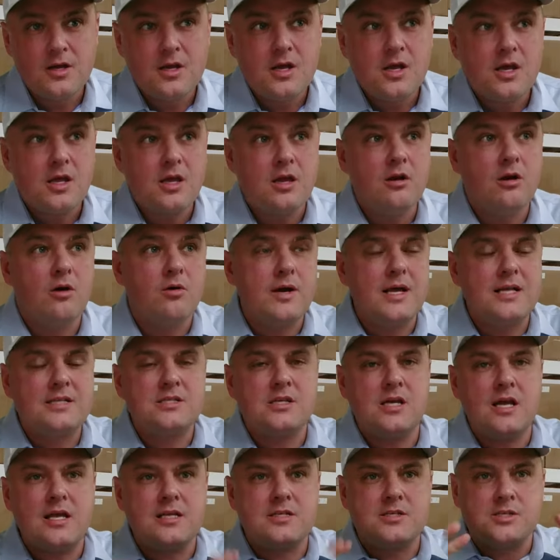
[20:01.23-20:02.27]

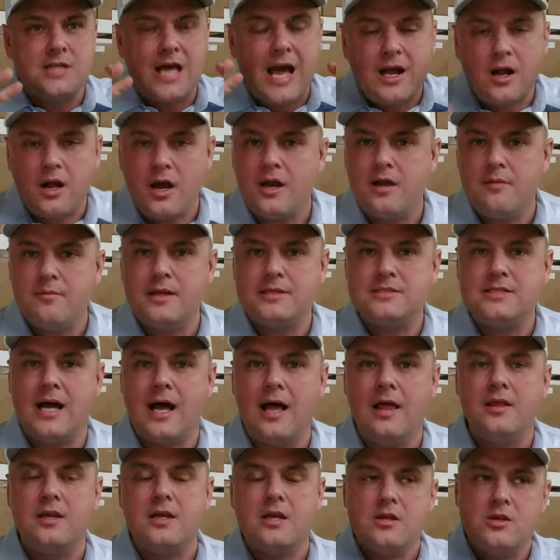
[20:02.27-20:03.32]
It's that kind of
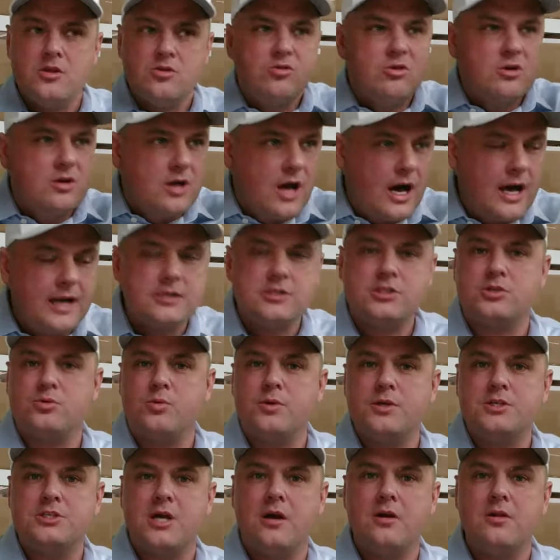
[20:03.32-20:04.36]
mentality, and you got to
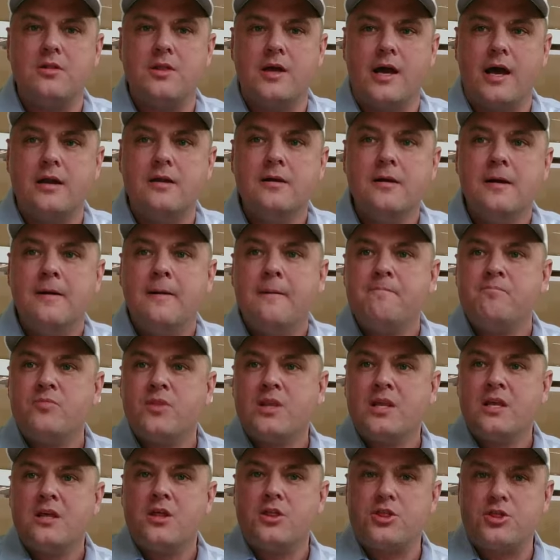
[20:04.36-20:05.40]
switch out of that.
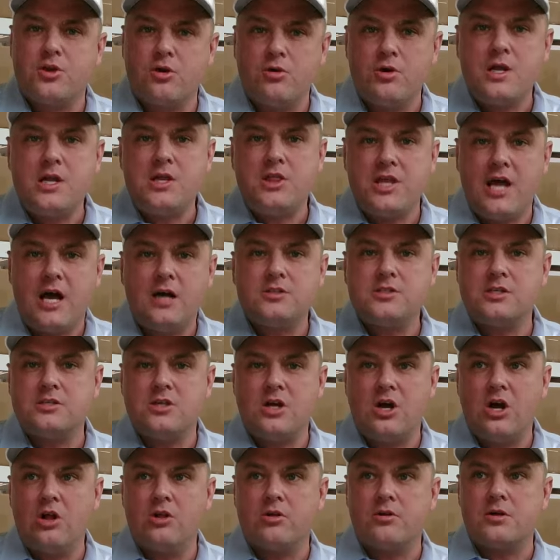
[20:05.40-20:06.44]

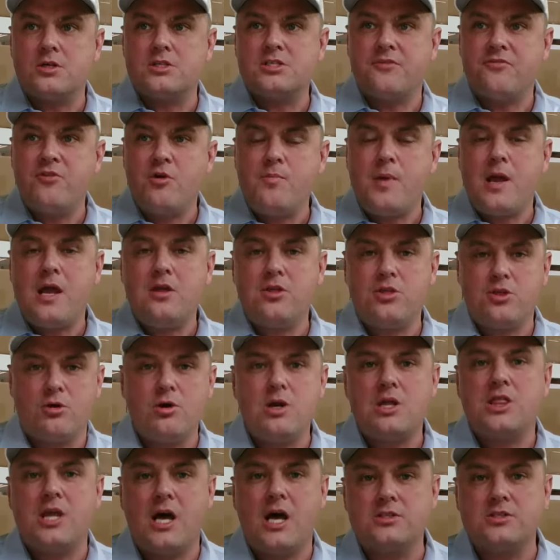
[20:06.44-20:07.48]
$30,000, if you're paying
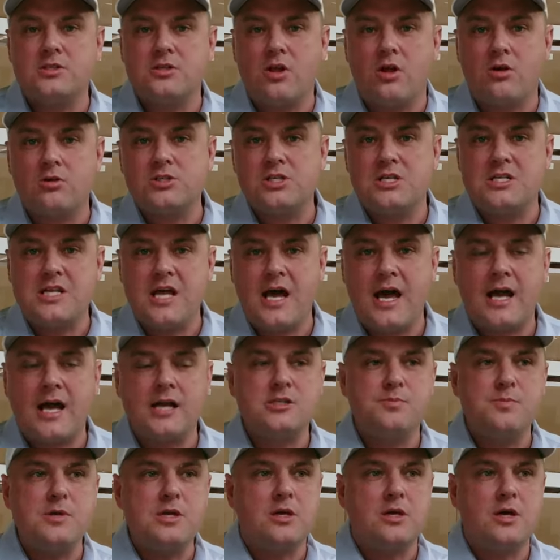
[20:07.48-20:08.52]
$30,000 in tax
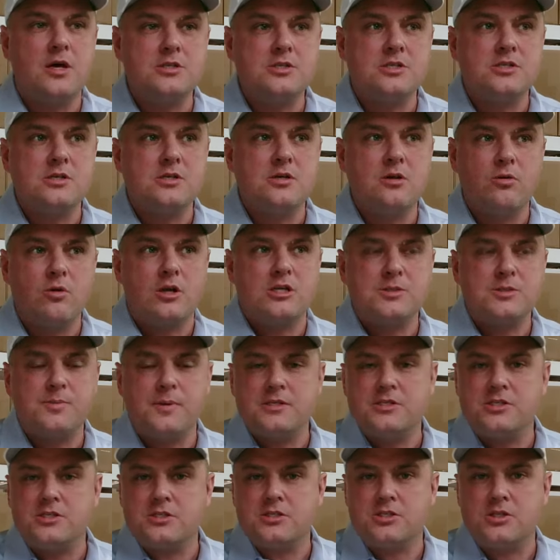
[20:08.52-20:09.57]
because you don't want to spend
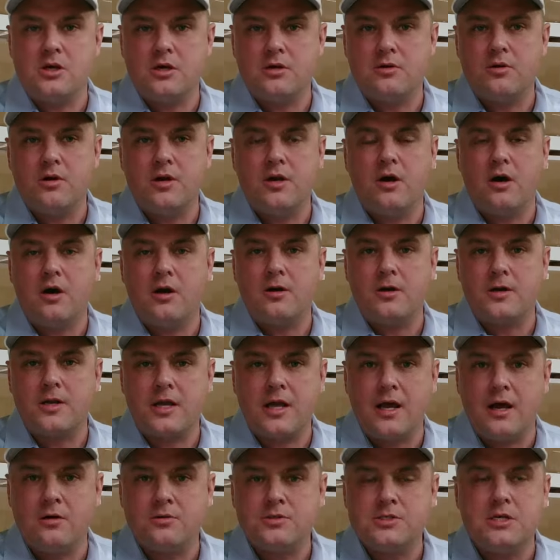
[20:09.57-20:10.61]
$600 on an
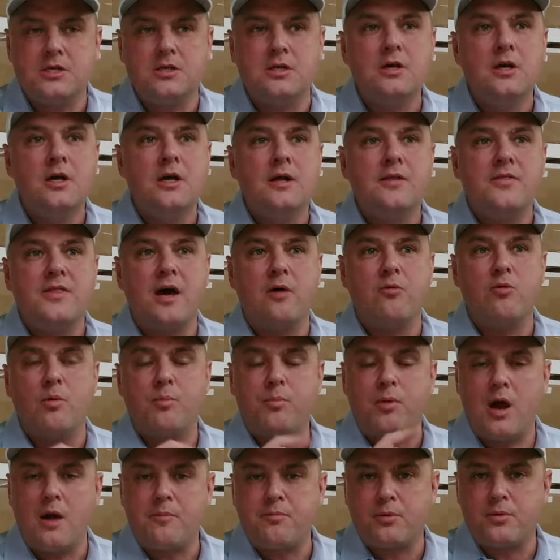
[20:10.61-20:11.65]
accountant that will
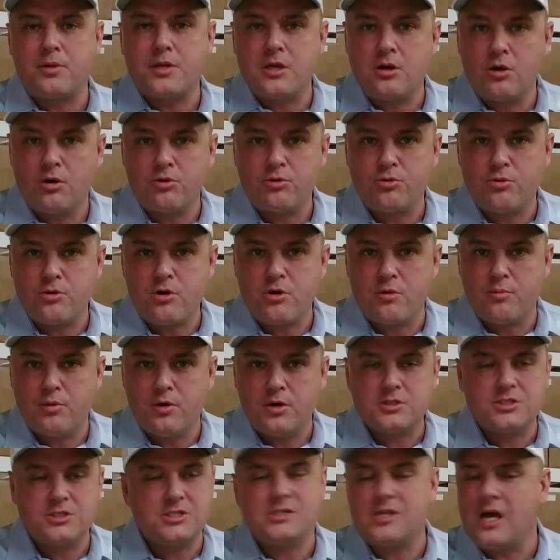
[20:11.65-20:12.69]
properly go through your
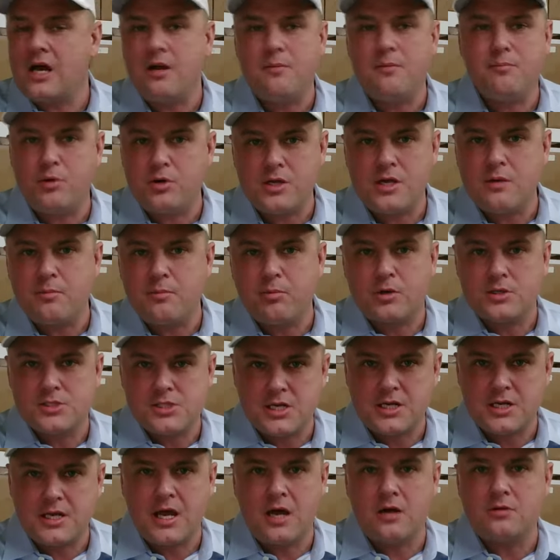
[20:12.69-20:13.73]
books, it's not a bookkeeper, it's an
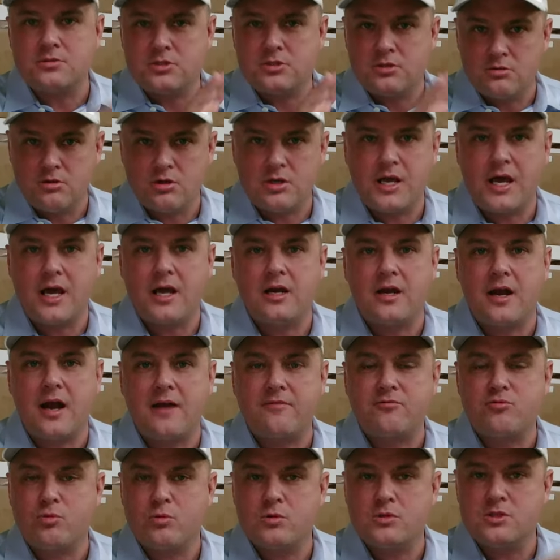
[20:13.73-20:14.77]
accountant to look at it
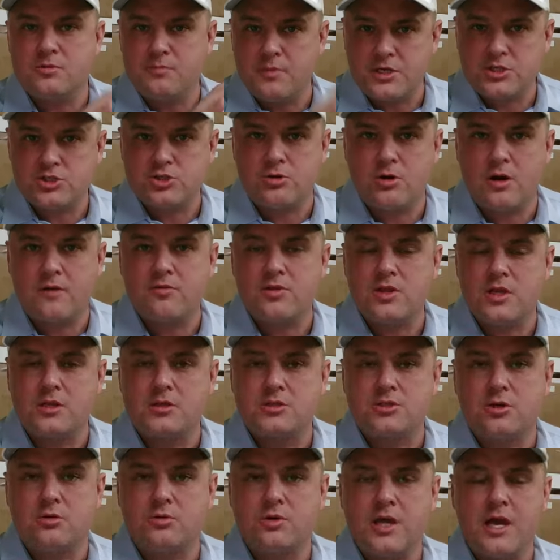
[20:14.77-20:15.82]
afterwards and make sure everything
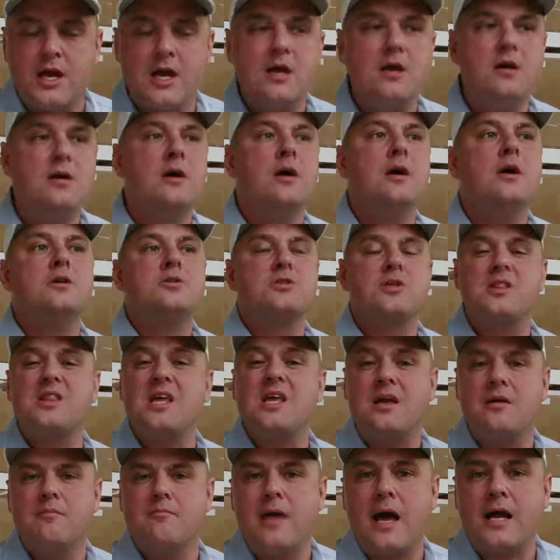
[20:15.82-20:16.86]
is okay so that they
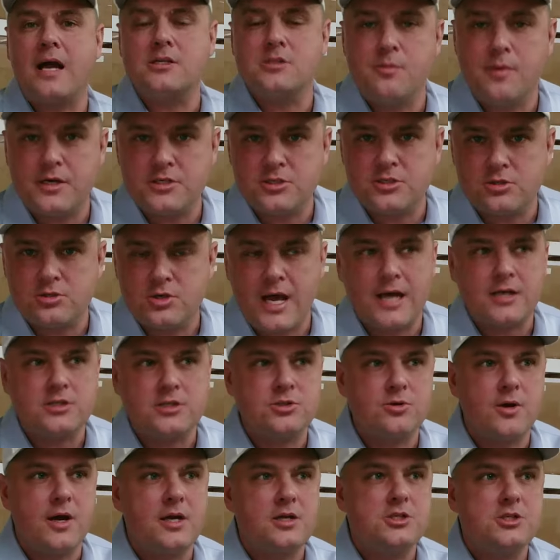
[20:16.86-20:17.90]
can maximize your tax
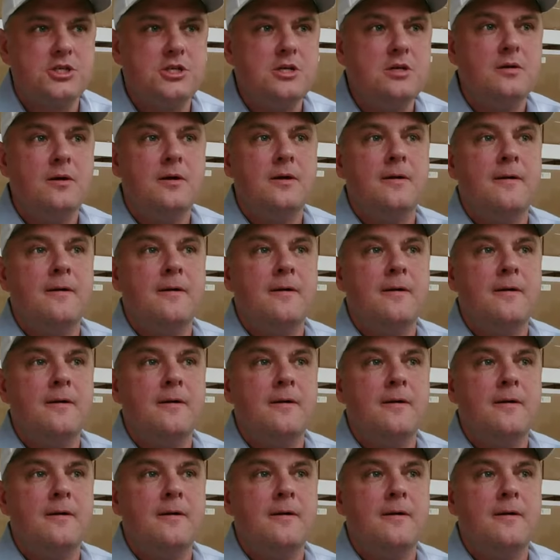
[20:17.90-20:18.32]
strategy.